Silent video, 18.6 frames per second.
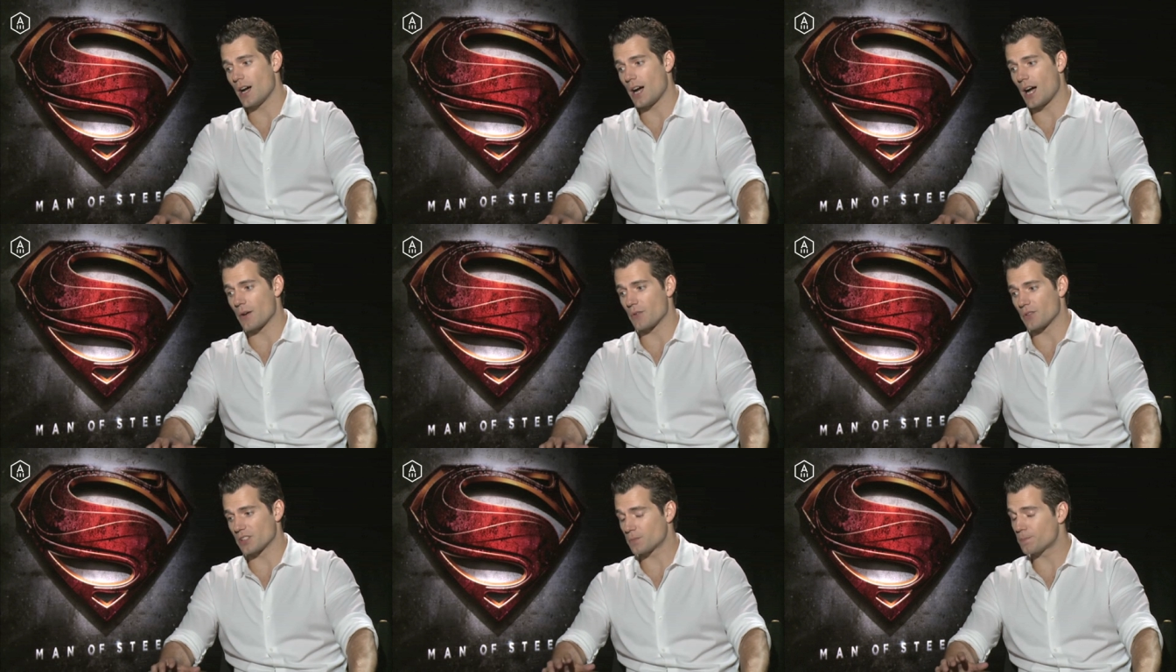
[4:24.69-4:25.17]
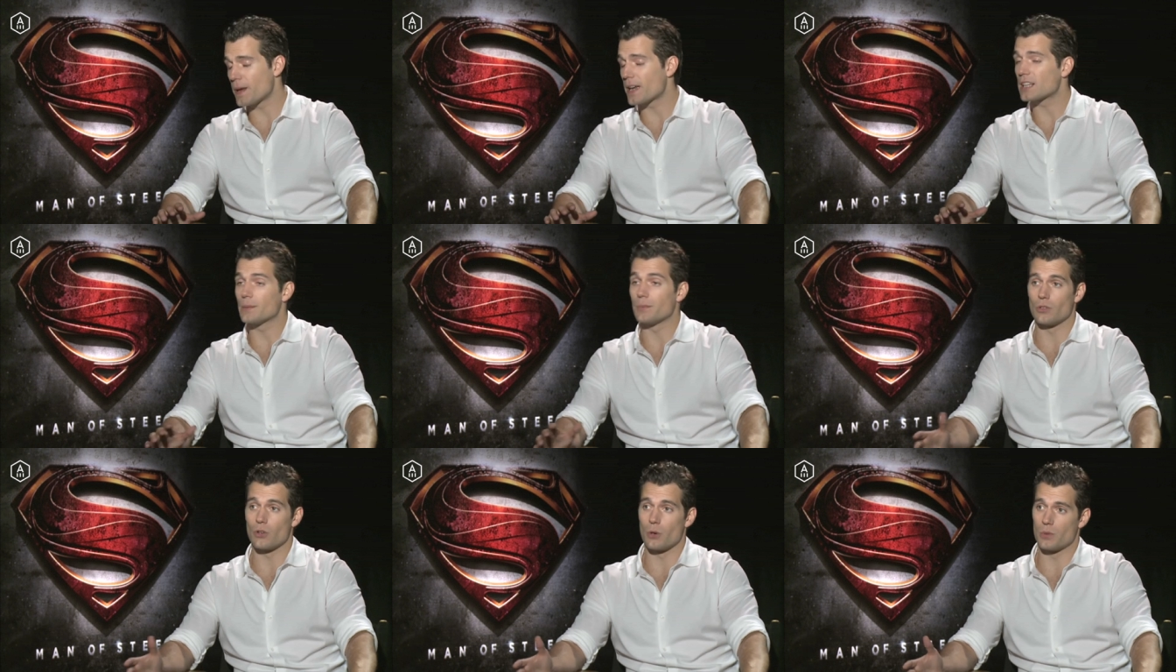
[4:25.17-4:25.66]
I
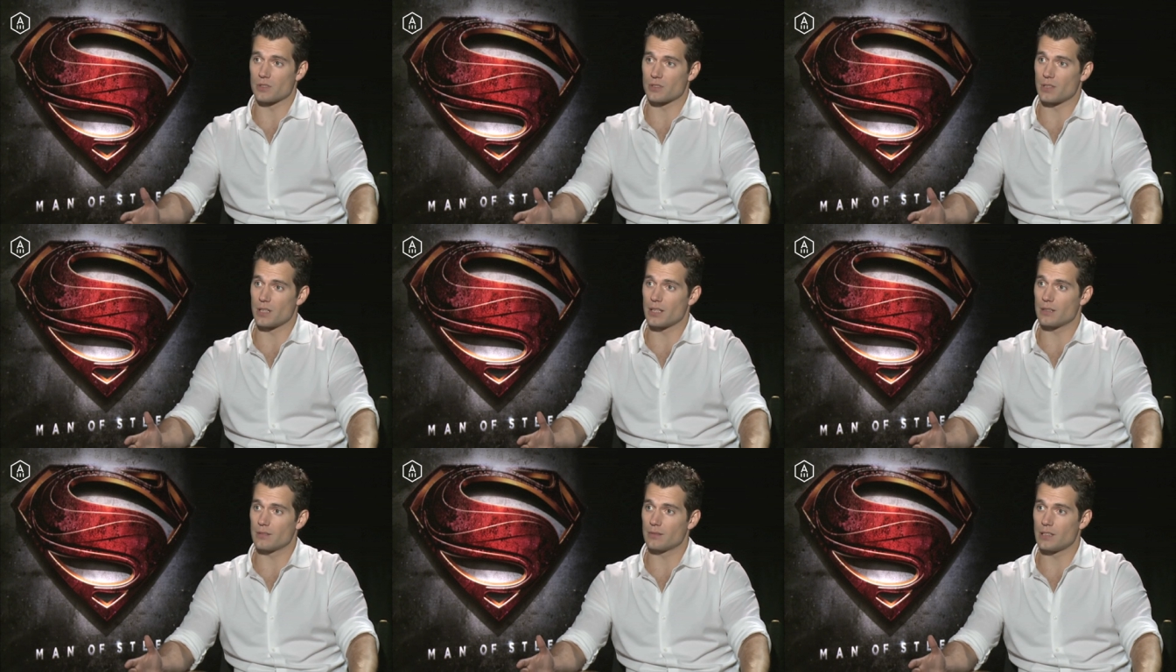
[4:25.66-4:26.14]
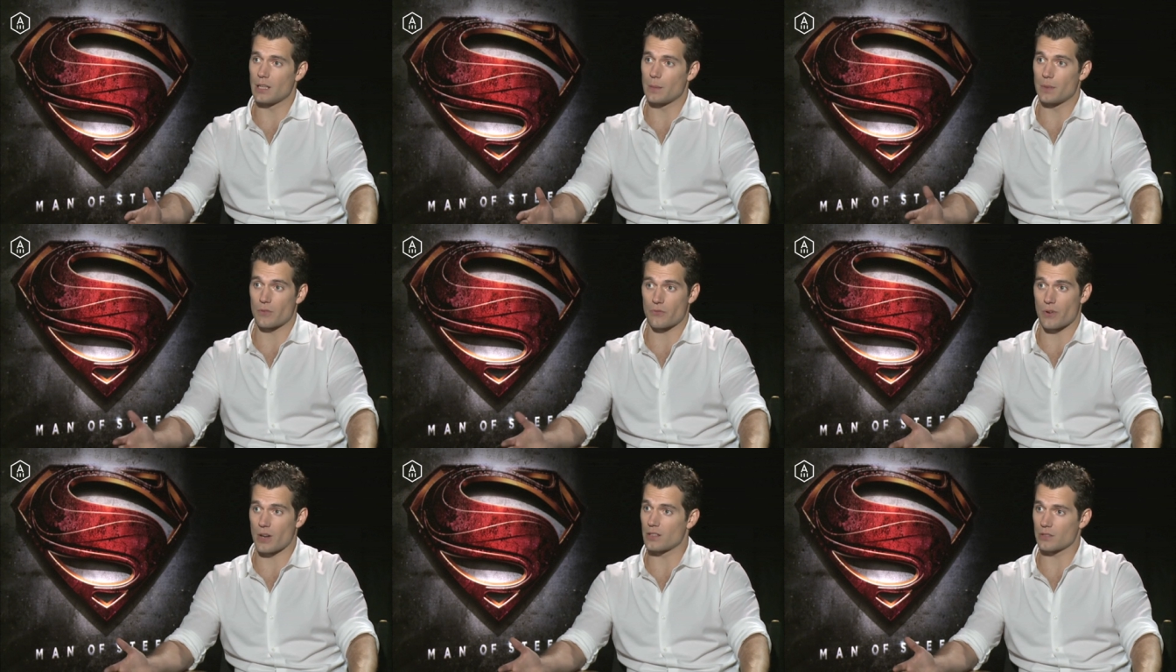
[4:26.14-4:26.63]
respect them enormously. They'll
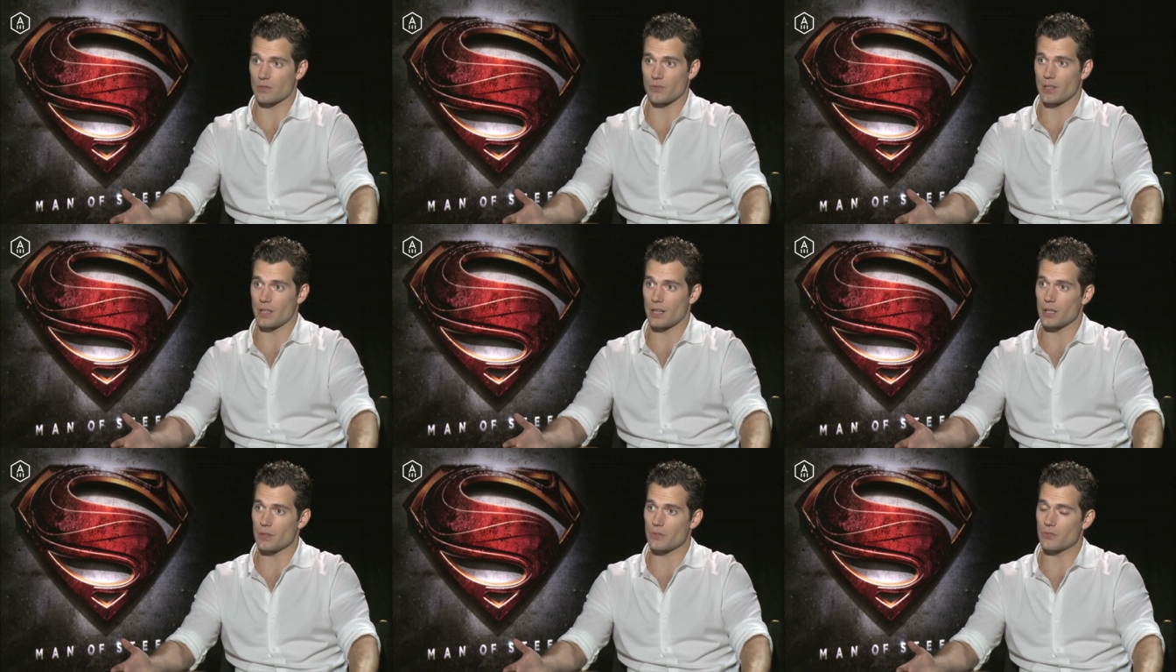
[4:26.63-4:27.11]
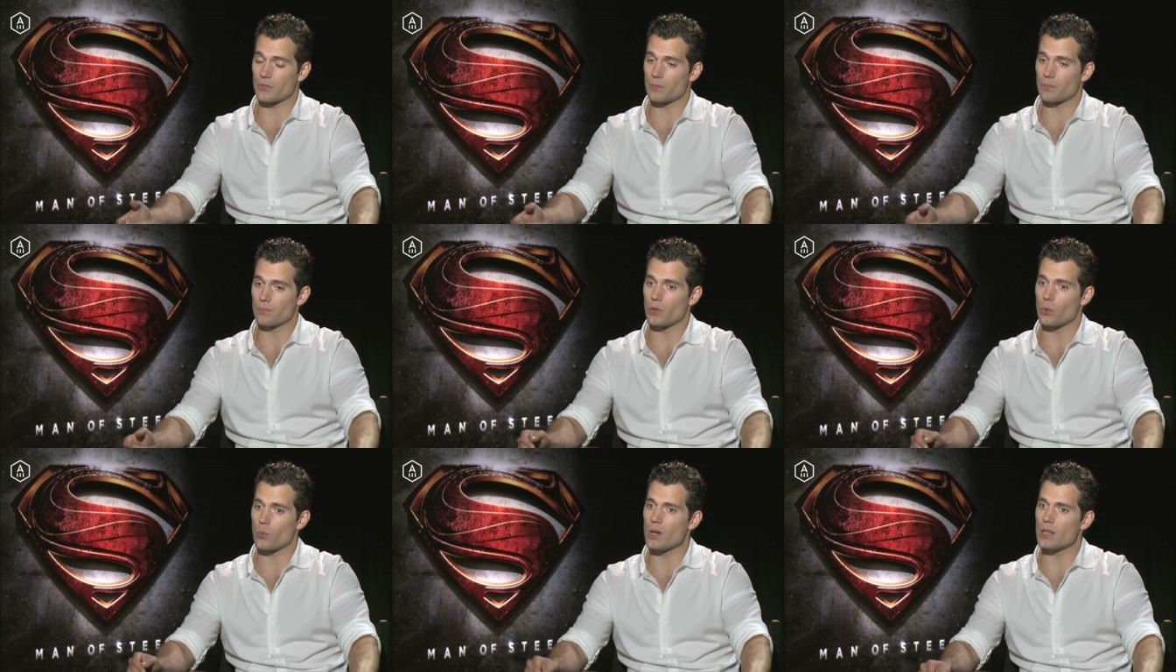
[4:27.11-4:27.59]
be friends for life.
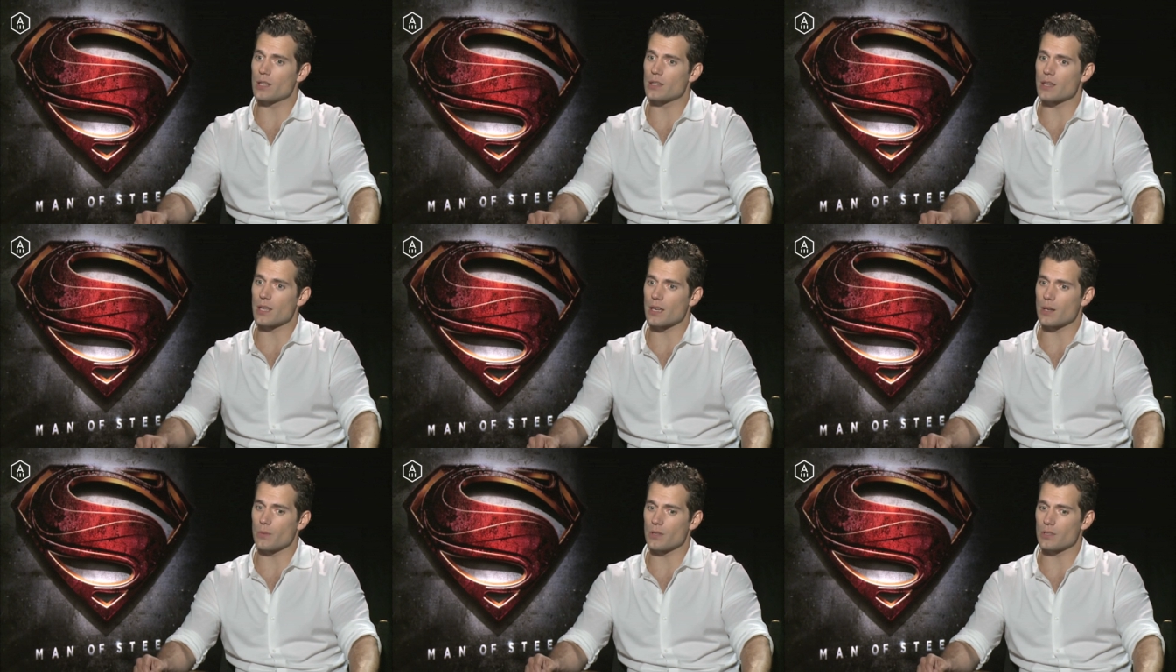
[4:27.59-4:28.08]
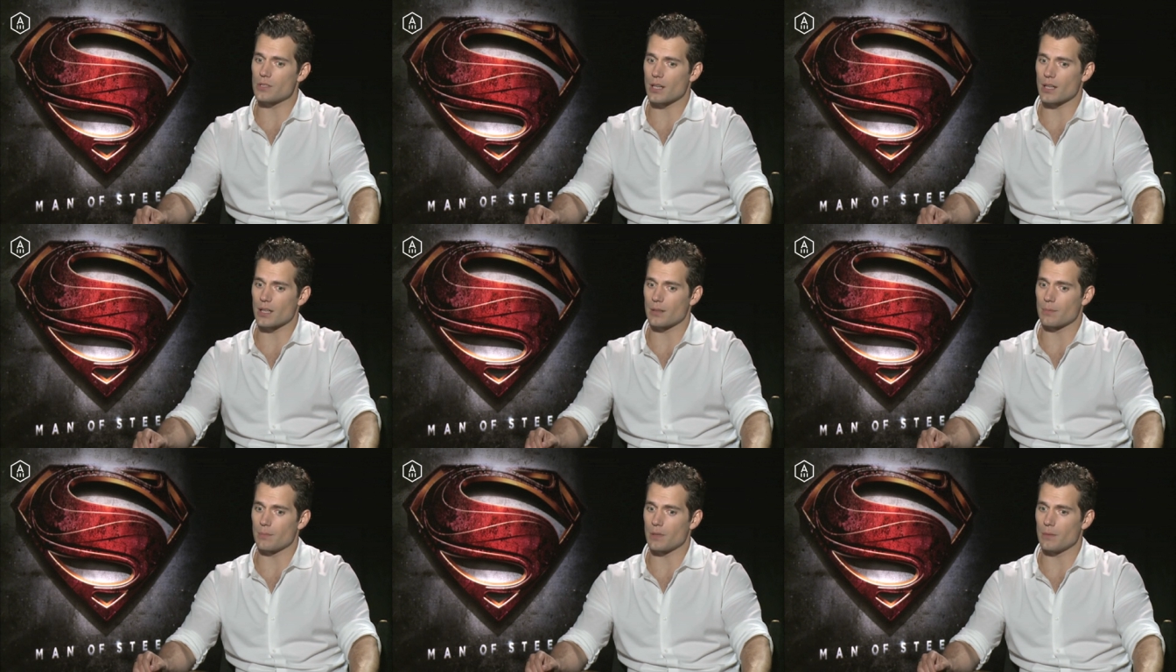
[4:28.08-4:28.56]
The one thing which
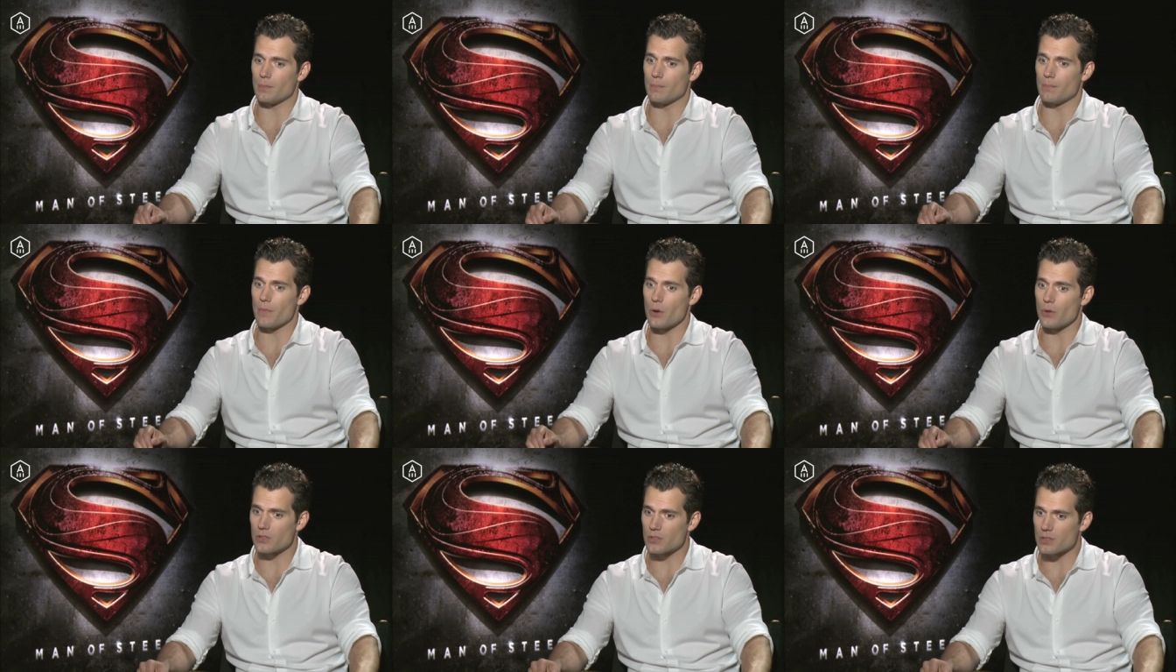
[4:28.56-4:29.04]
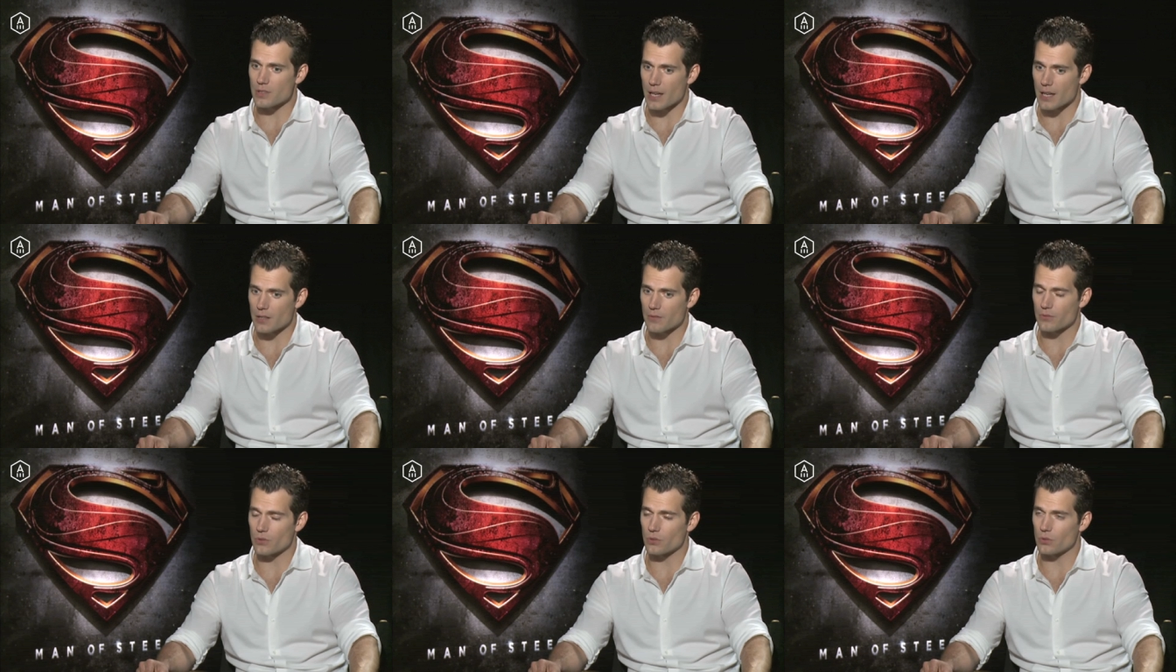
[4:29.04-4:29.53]
I can be most
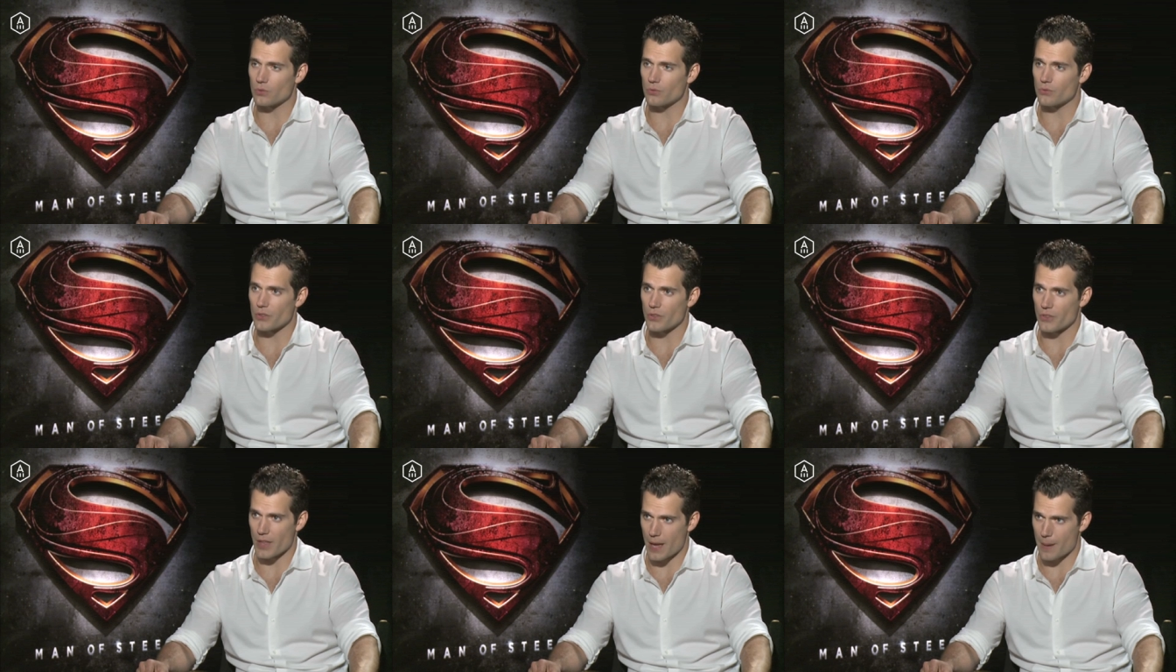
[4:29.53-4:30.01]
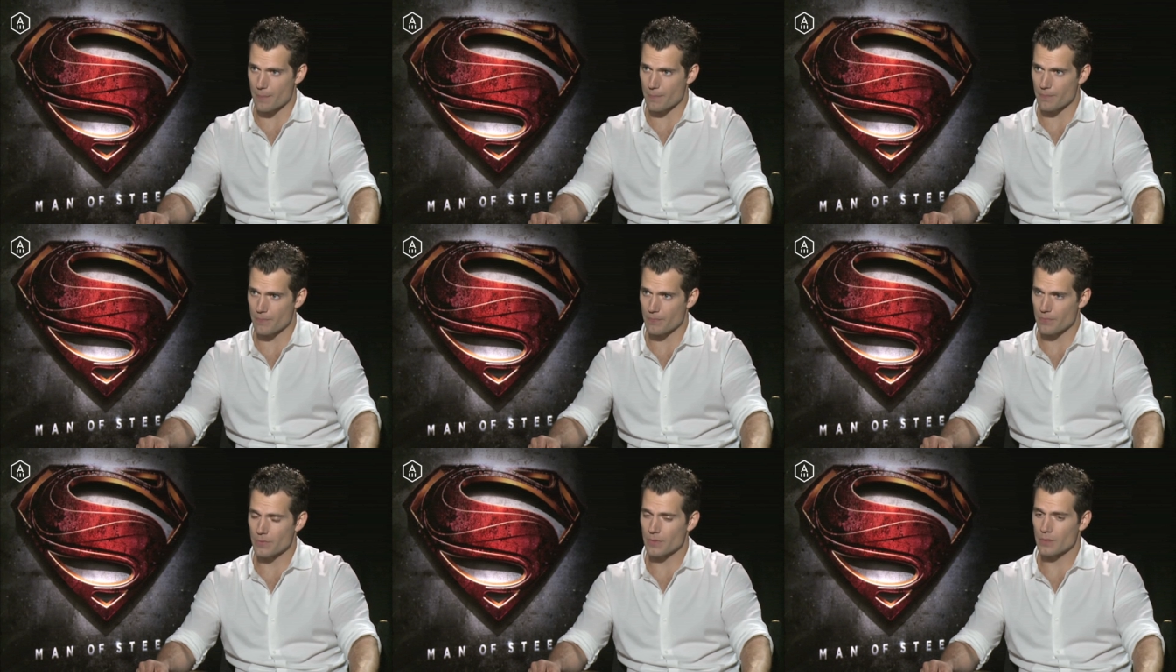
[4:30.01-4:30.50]
thankful for them